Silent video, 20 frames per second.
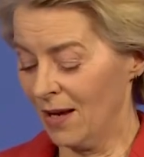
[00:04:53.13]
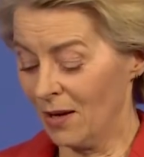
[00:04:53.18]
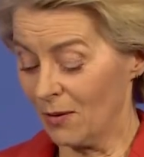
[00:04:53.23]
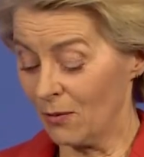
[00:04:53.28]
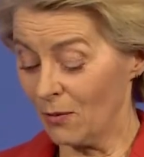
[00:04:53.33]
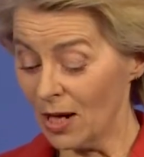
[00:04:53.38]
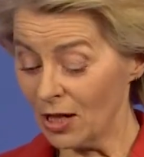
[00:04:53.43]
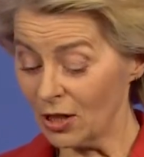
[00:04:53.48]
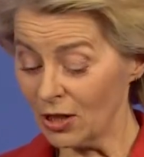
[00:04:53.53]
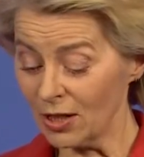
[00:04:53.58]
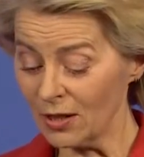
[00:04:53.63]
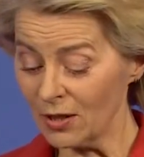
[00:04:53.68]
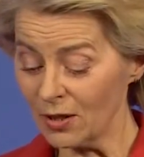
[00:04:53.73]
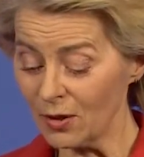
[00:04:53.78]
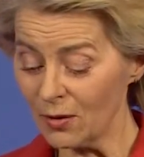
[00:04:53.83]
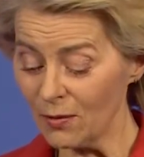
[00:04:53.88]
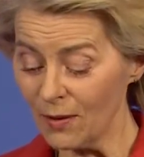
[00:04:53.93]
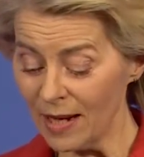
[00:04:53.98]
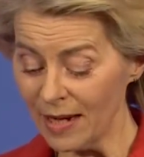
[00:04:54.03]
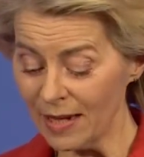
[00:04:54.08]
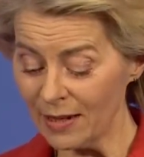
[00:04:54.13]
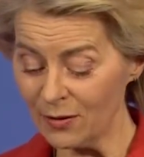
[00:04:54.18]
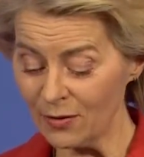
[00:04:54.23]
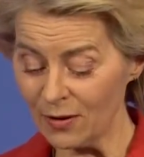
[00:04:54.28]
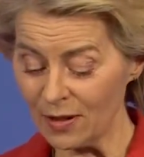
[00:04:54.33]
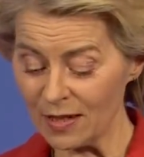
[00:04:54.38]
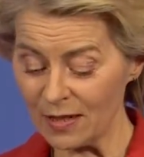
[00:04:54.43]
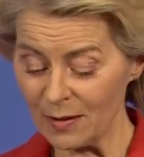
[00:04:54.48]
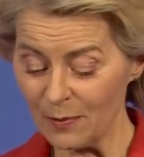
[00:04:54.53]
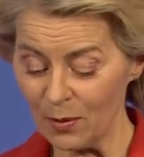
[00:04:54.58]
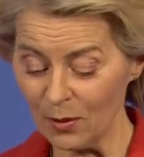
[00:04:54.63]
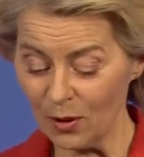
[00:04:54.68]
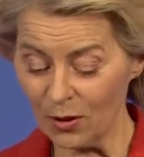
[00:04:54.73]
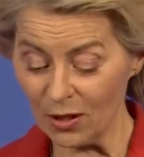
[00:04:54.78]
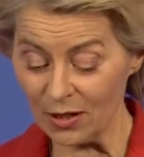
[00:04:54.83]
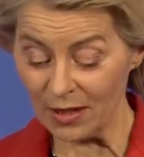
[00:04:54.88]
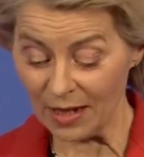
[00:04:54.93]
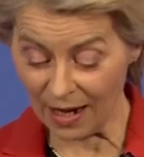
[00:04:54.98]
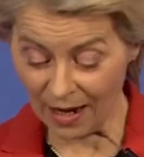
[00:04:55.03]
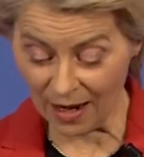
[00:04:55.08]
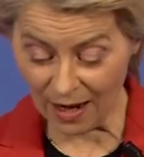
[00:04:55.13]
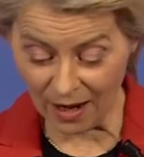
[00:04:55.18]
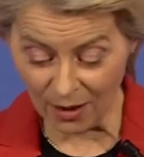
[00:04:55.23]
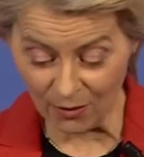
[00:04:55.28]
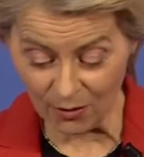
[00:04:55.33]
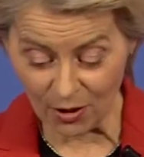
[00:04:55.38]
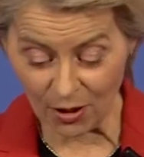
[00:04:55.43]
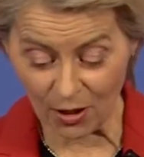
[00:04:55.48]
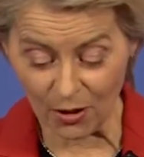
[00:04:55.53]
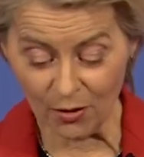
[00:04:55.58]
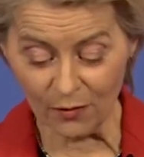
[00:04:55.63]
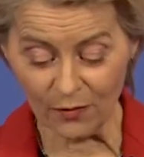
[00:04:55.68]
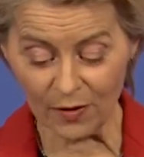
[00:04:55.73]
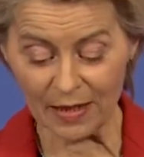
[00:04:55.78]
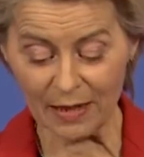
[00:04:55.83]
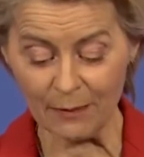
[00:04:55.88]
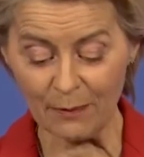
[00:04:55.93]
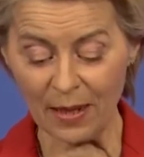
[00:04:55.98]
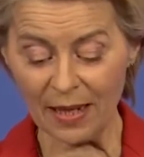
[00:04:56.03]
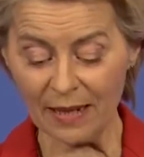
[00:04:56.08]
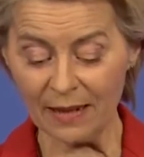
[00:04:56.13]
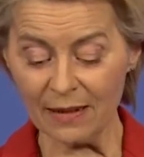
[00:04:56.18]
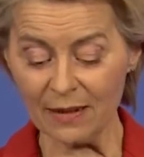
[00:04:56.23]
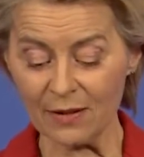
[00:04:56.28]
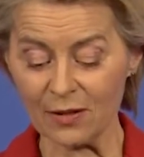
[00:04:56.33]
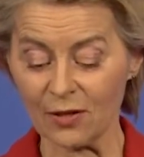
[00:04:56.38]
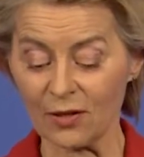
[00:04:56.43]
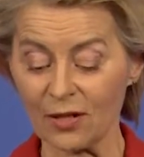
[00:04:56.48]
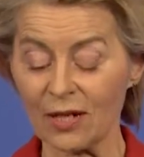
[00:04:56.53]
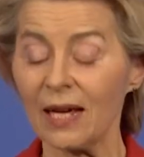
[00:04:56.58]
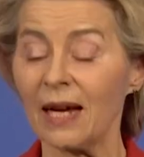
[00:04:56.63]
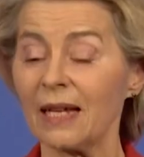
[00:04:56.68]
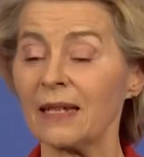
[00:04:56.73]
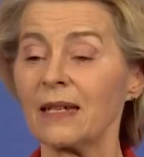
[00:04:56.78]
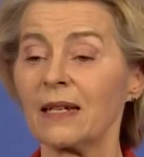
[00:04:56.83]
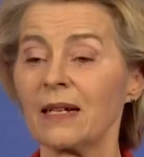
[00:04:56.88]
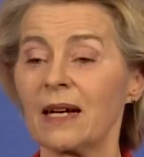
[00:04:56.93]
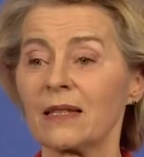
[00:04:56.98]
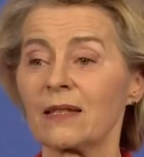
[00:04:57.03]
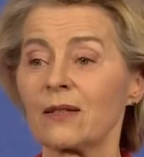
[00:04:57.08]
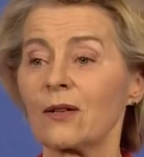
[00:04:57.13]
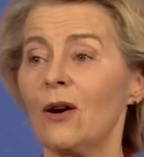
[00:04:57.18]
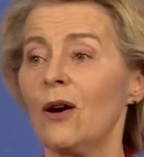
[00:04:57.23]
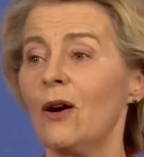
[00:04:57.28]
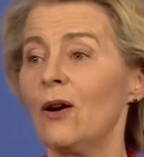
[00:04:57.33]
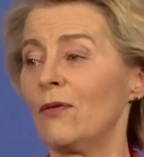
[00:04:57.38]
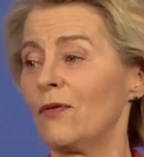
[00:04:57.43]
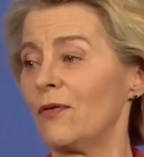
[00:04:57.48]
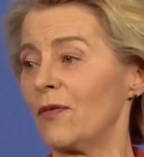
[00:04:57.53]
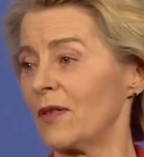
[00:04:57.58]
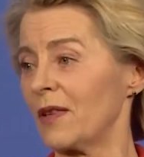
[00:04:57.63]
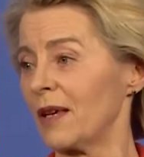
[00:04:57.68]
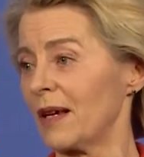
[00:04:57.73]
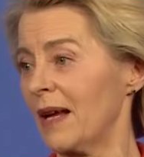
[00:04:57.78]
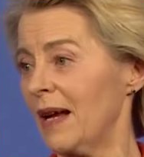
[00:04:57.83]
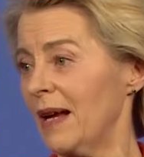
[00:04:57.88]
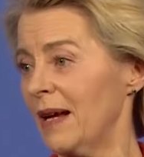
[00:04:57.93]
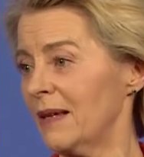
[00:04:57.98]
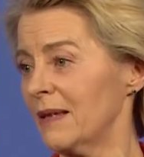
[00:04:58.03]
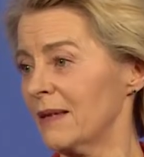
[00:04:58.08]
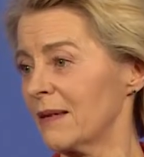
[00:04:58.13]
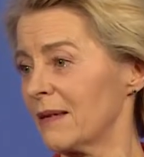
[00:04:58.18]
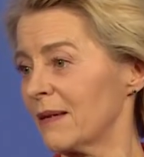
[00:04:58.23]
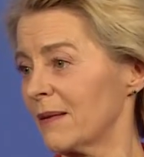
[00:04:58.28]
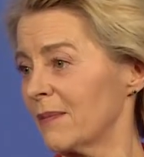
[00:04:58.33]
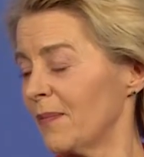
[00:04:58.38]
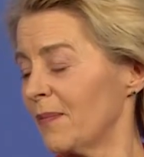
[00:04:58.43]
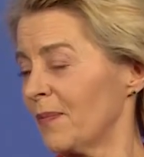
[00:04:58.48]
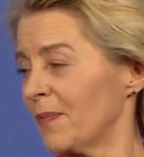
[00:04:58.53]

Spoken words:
Russia tried to exploit our overdependence on cutting us off the gas.